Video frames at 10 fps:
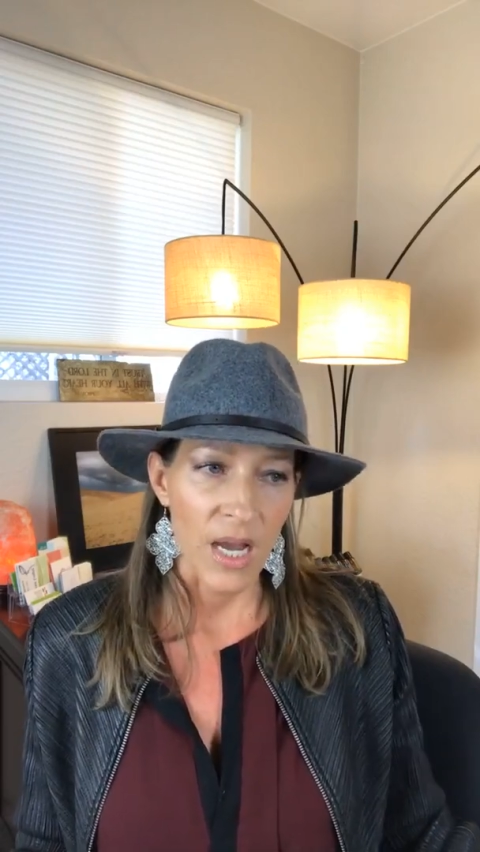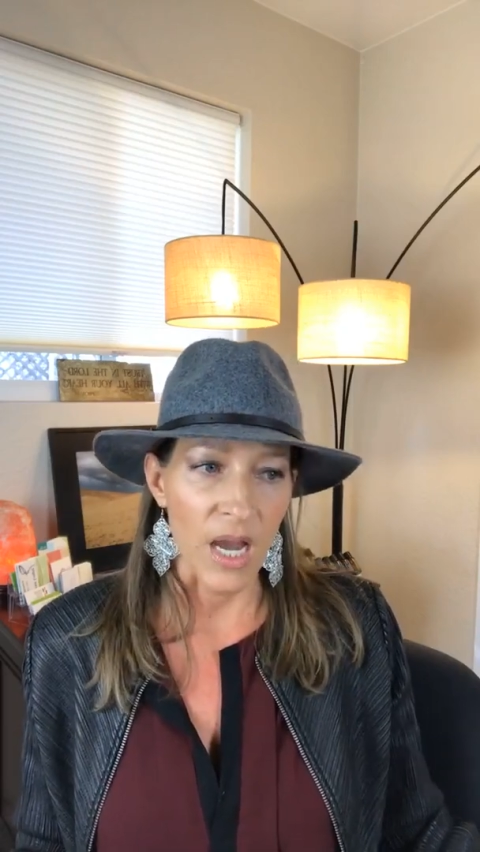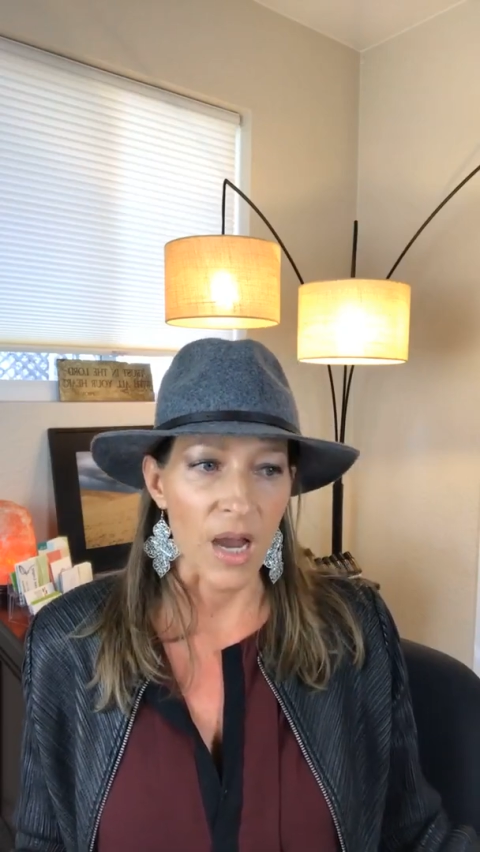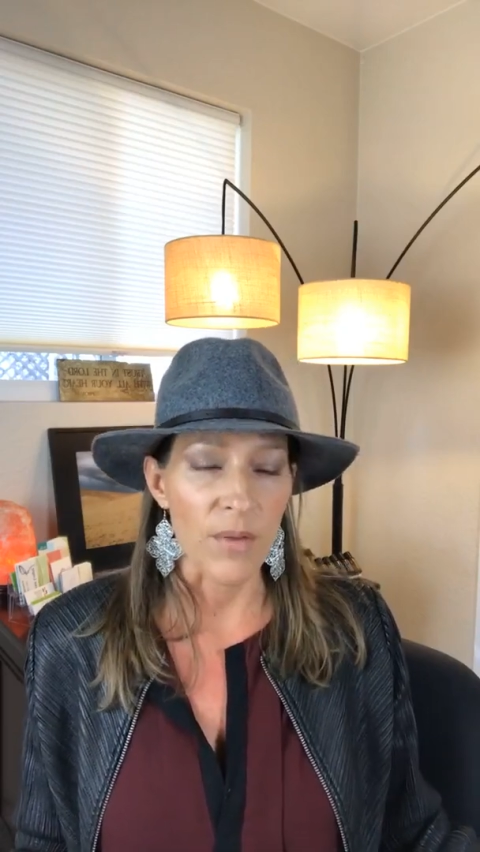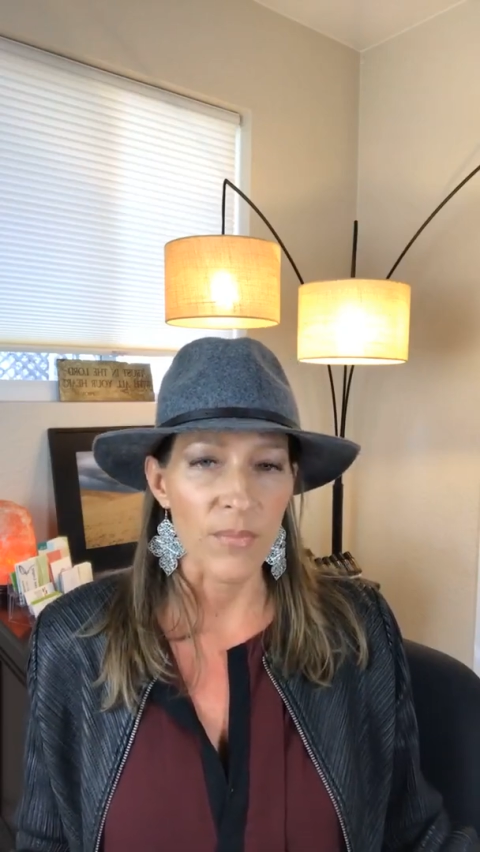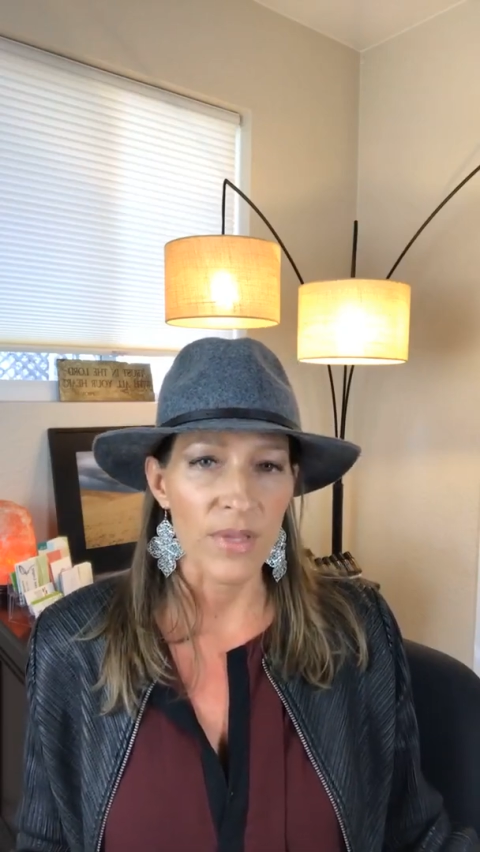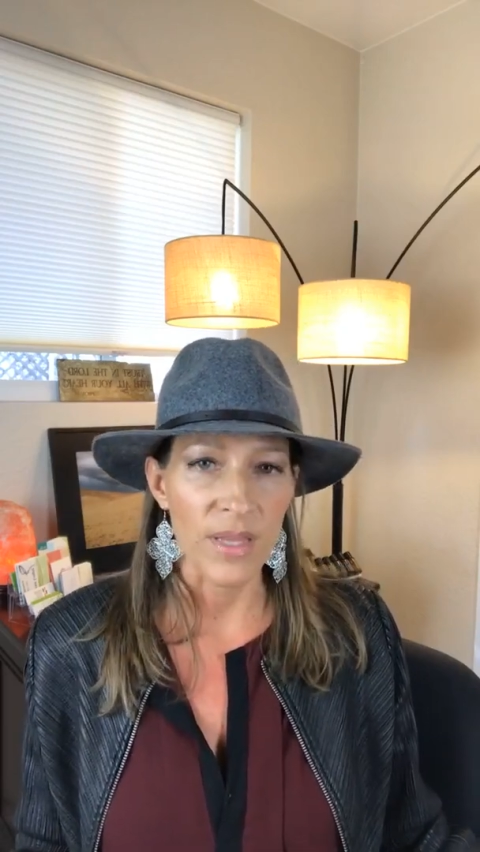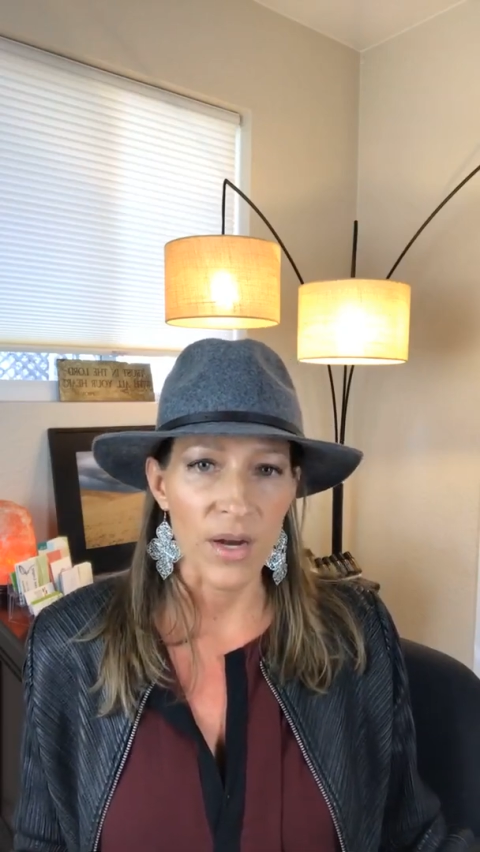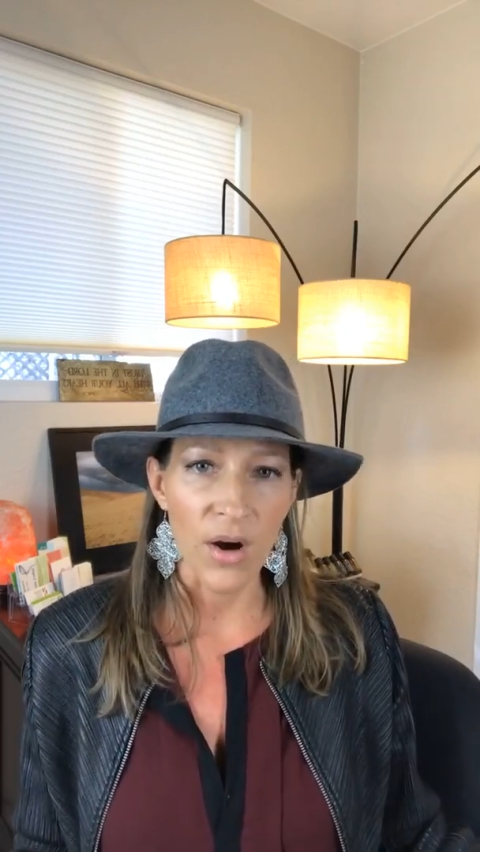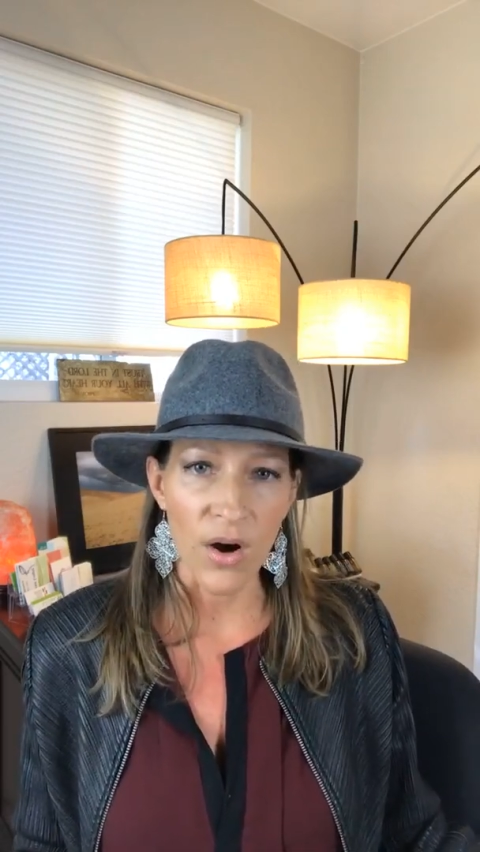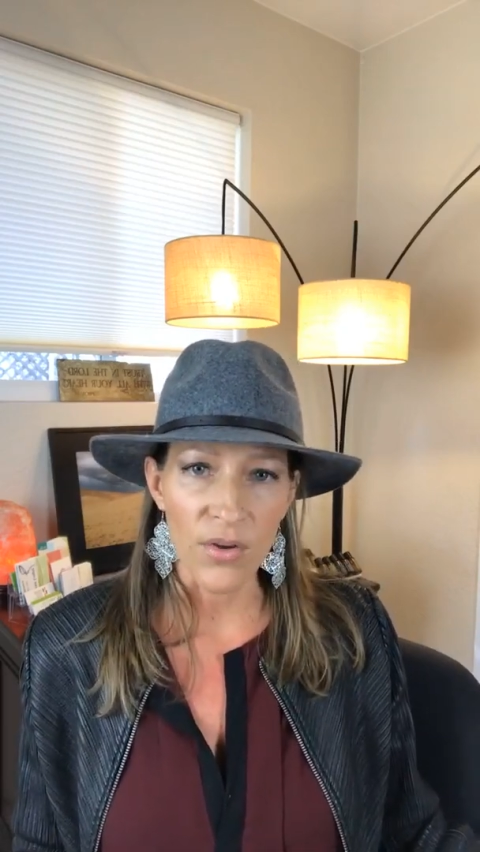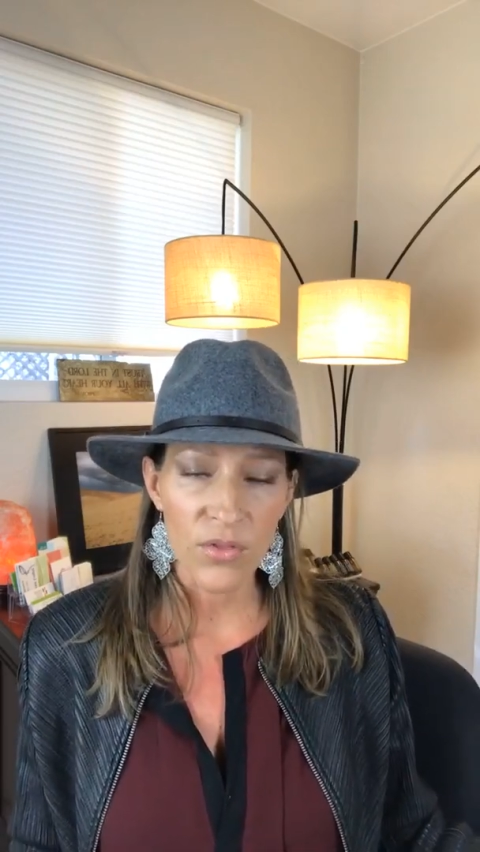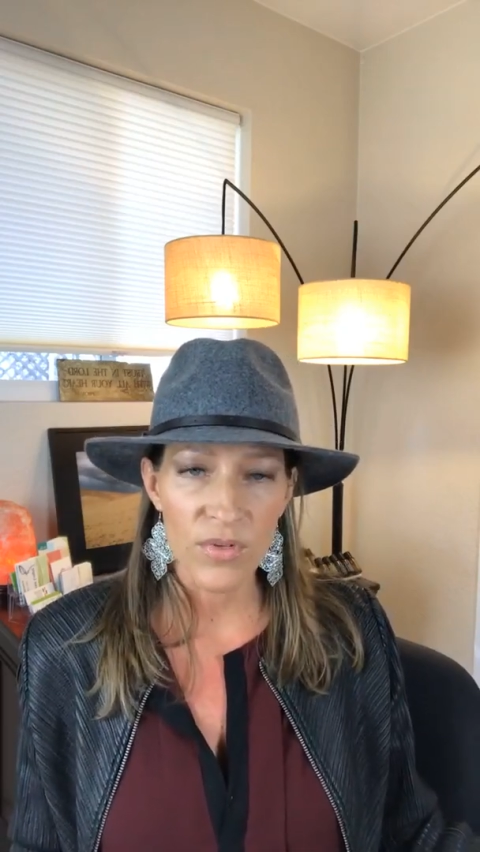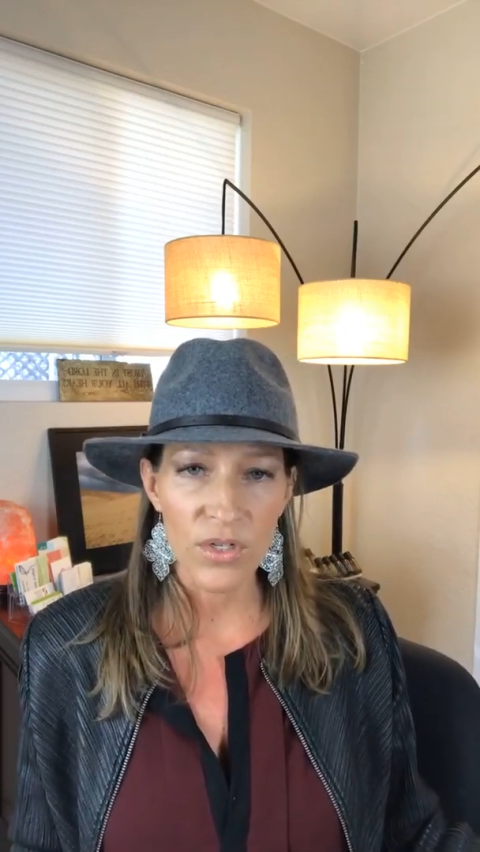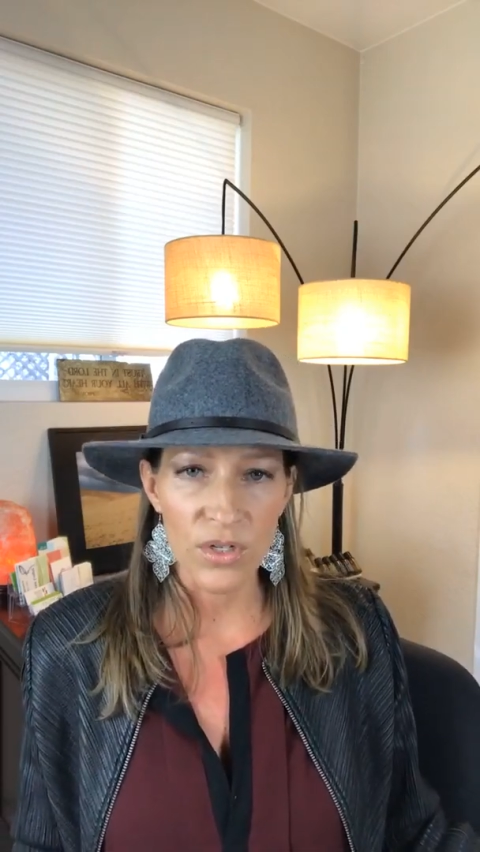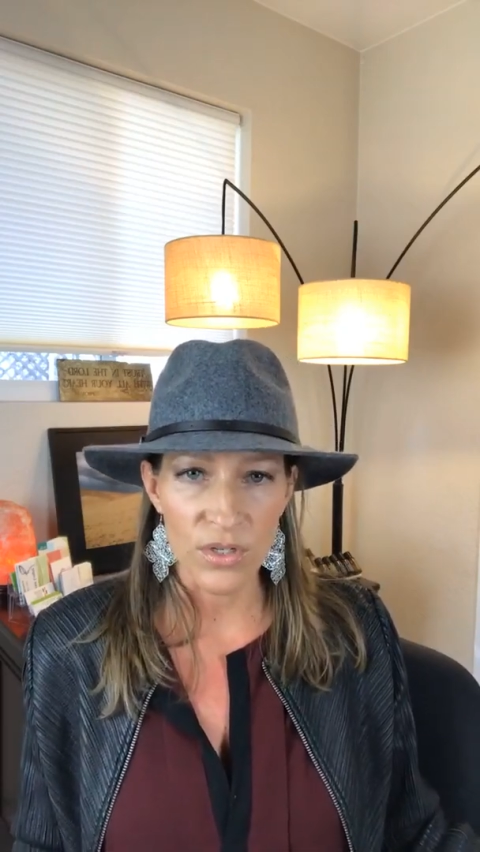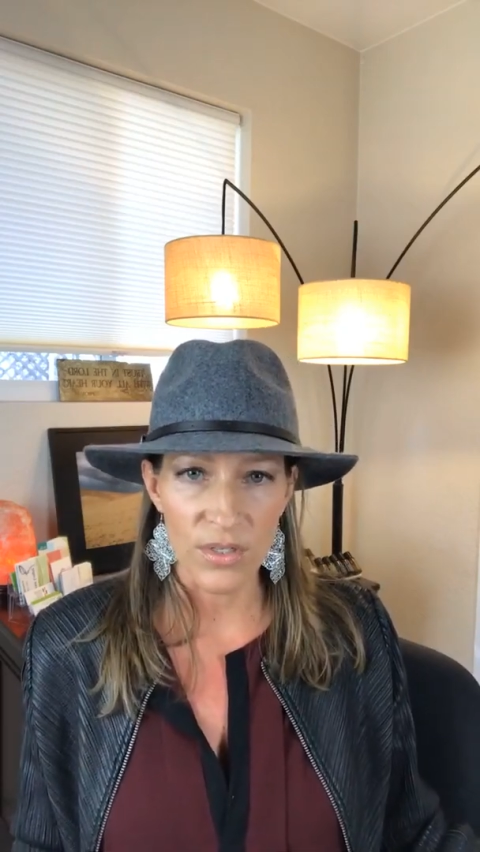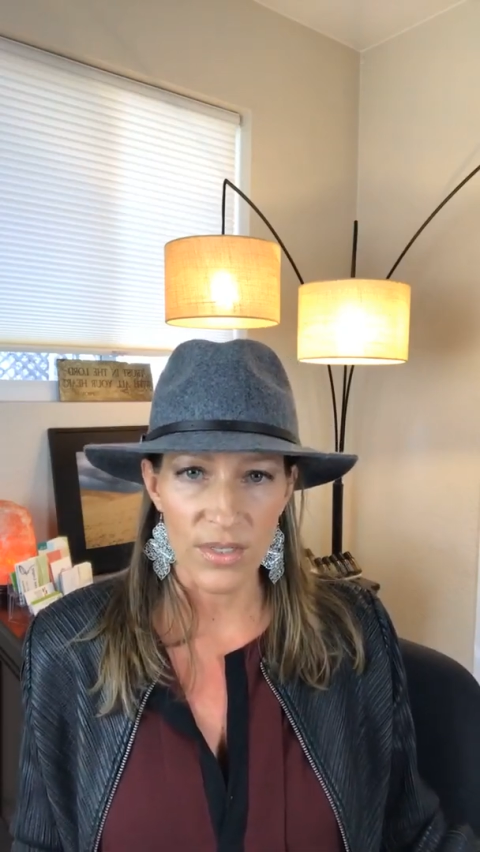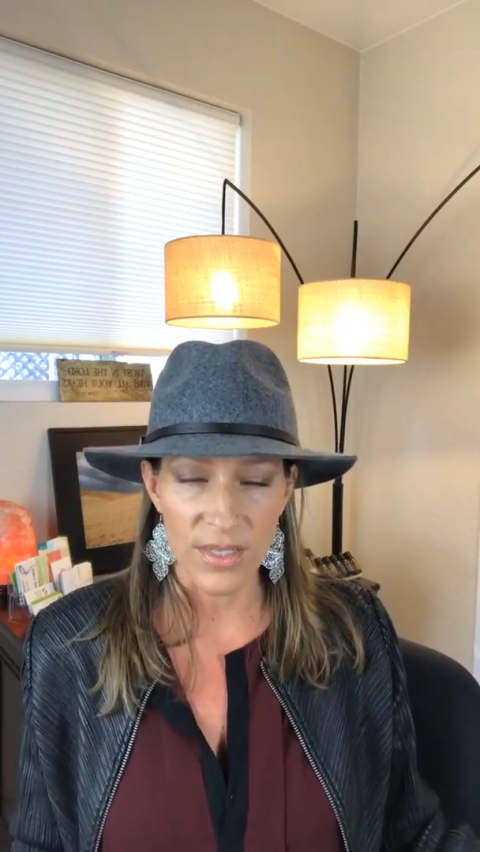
Um, there are three sugars